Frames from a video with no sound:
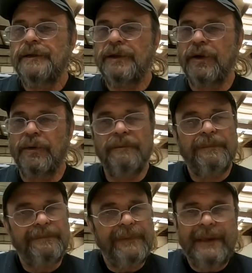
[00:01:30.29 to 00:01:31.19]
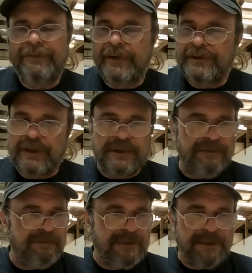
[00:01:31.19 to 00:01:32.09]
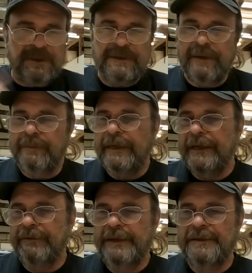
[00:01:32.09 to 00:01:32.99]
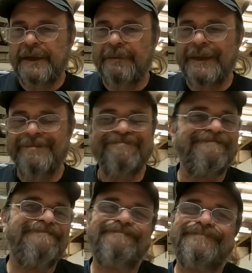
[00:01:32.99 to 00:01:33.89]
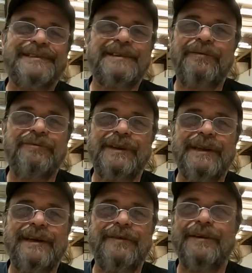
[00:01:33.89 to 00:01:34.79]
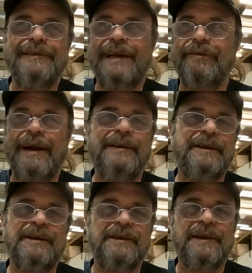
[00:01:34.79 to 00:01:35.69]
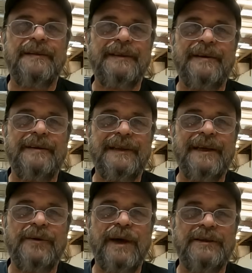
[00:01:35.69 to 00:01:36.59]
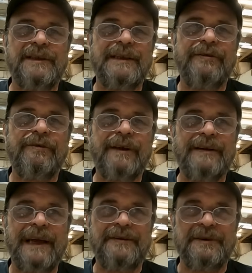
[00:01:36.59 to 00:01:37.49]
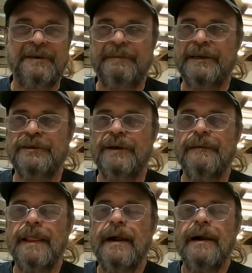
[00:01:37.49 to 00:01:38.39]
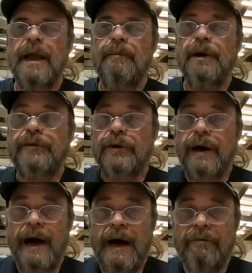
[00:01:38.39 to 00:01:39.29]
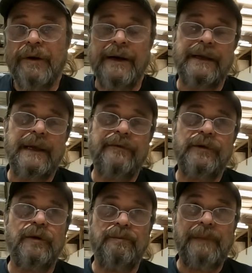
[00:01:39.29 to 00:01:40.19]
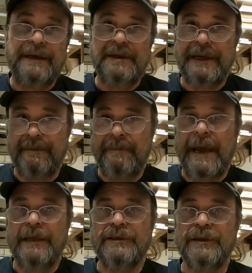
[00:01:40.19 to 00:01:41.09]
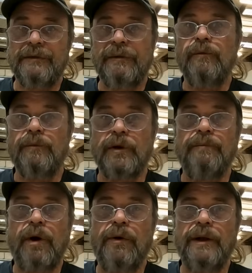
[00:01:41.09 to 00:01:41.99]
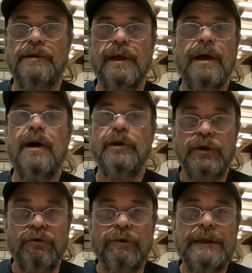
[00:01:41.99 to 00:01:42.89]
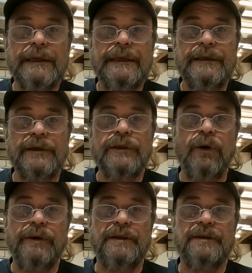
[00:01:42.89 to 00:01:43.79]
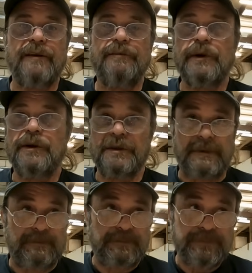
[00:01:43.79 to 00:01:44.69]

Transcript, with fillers: So if you're just disassembling and reassembling, stuff really never never enters the, the equation, never enters the picture. But if you're hot running, if you're mixing and matching components, you really need to know this stuff because